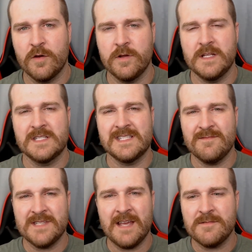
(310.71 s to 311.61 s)
is
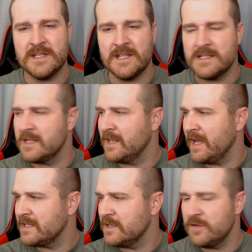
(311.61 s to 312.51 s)
sometimes it doesn't like
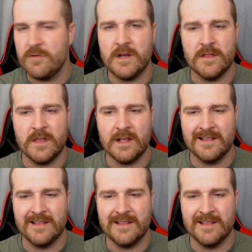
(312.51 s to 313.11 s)
to do anything